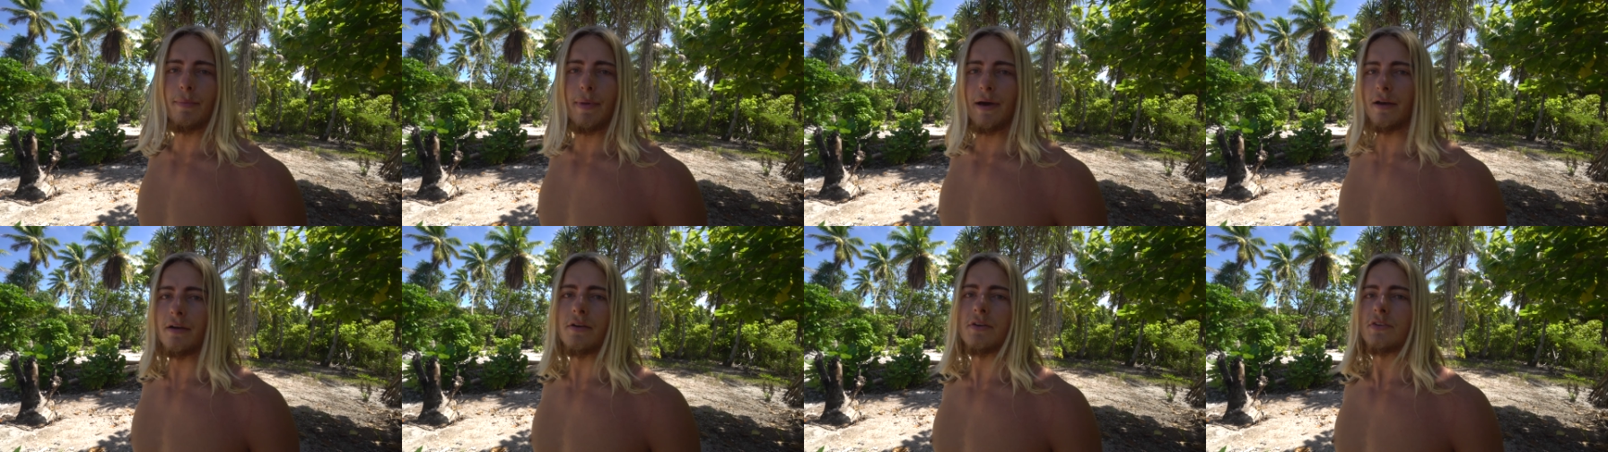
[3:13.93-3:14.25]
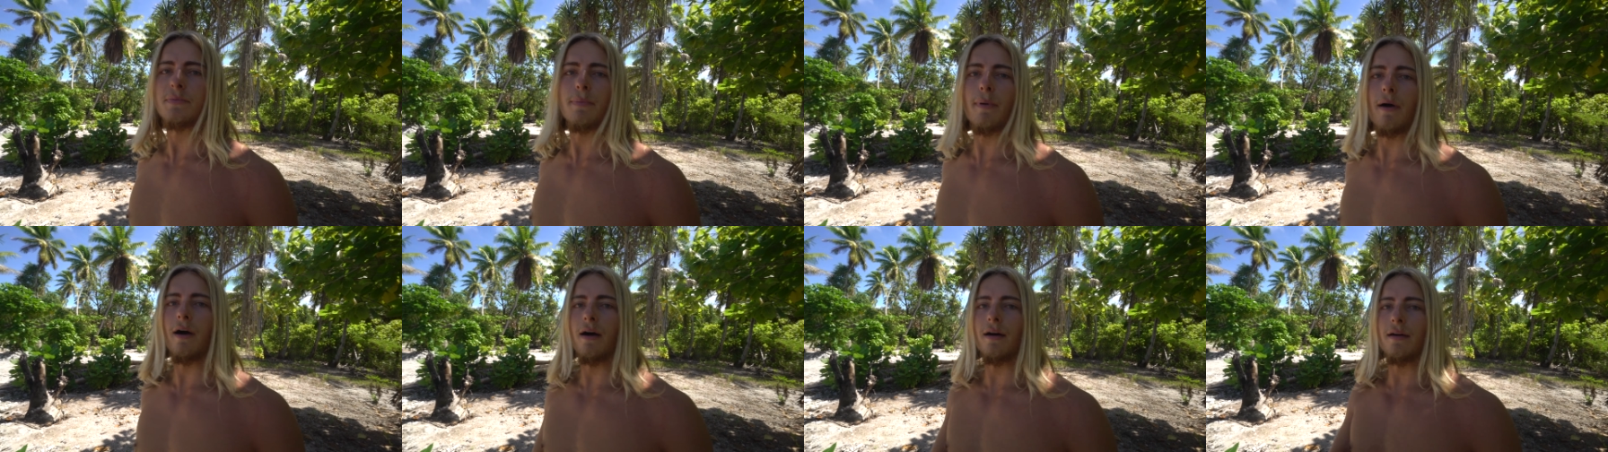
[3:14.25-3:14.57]
of a better
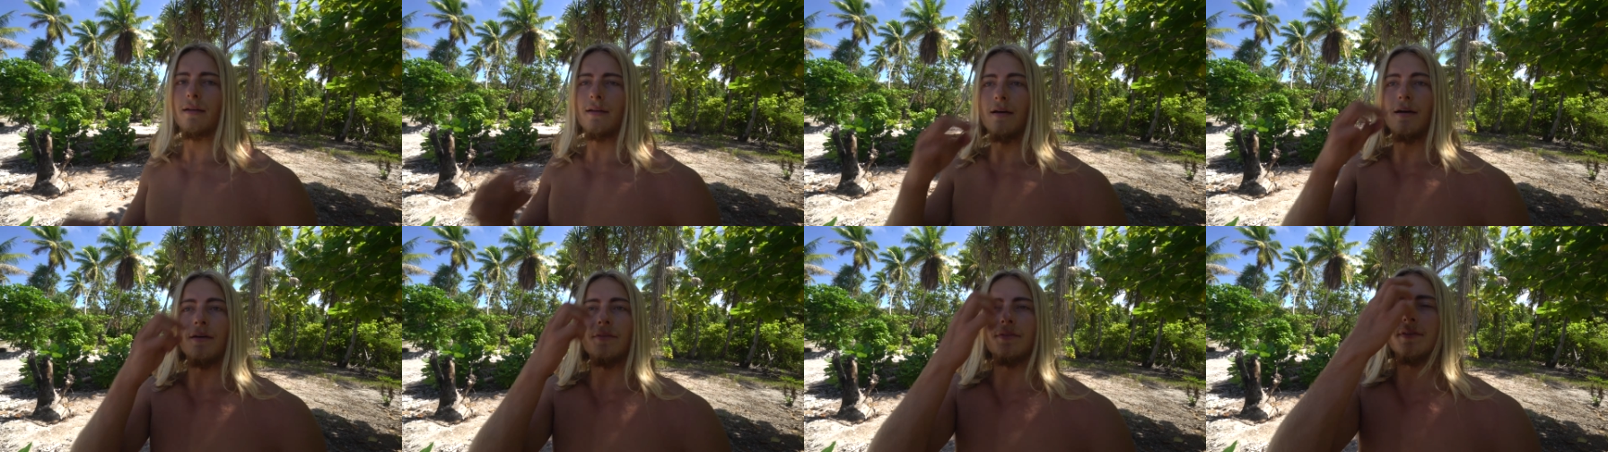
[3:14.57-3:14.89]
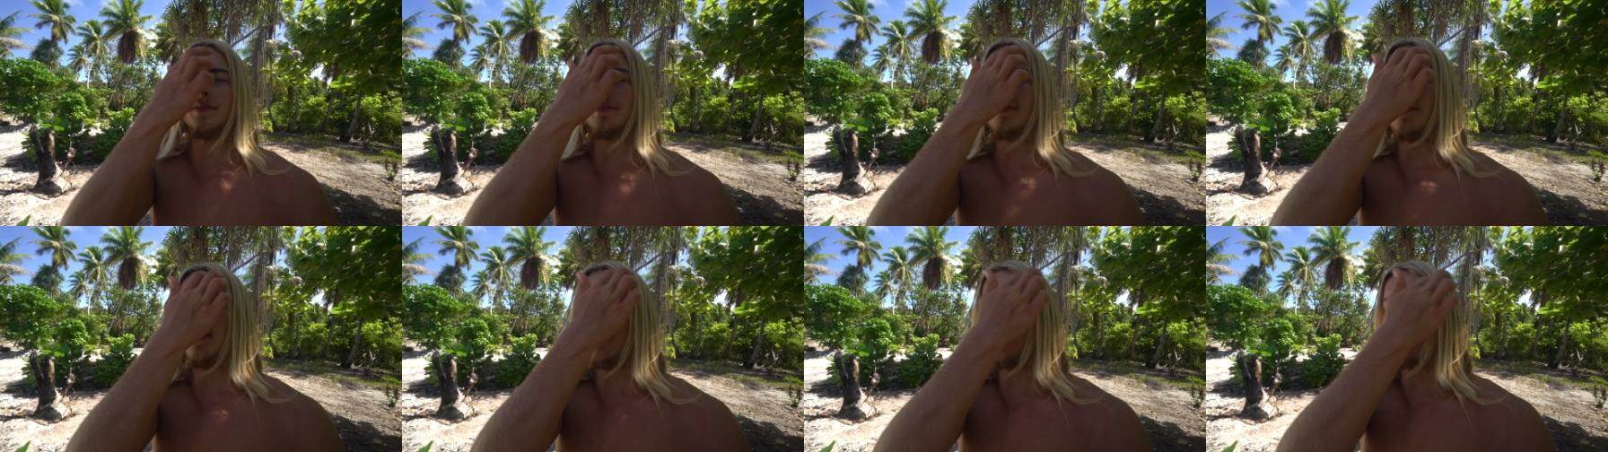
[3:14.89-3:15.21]
spot on
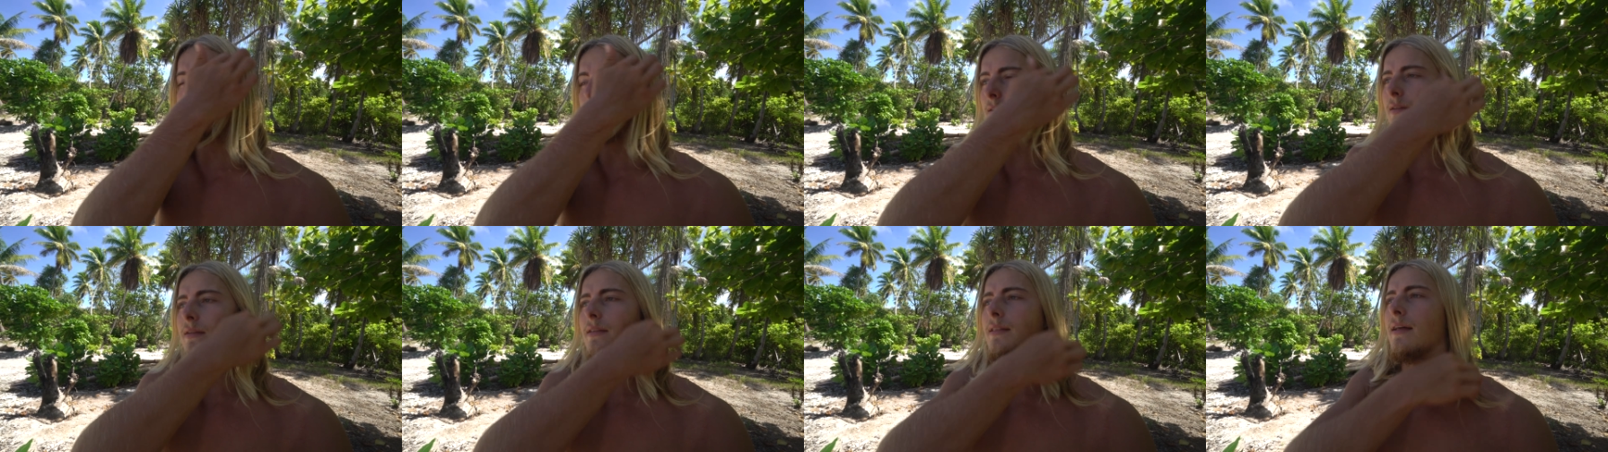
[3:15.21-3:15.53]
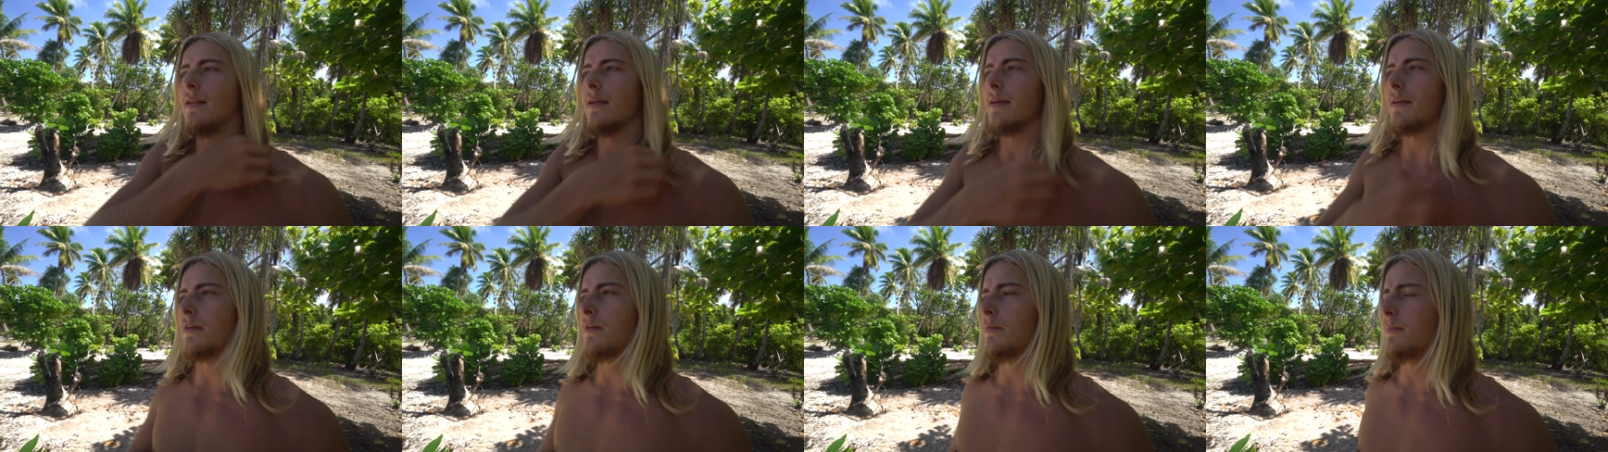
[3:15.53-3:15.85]
this island
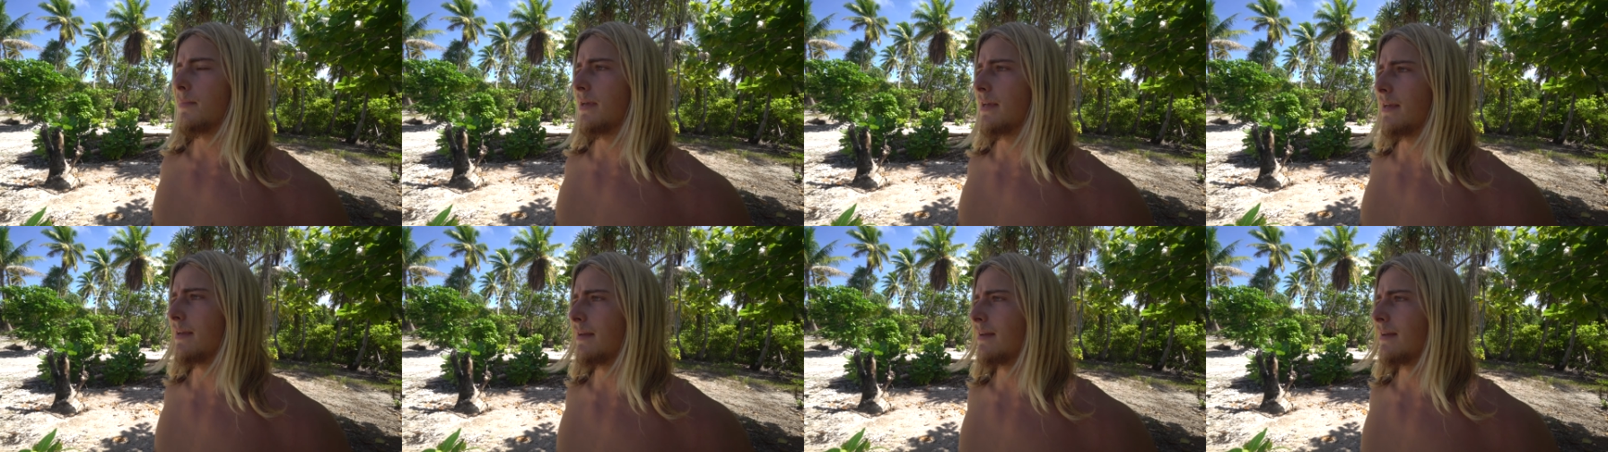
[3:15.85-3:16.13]
that I could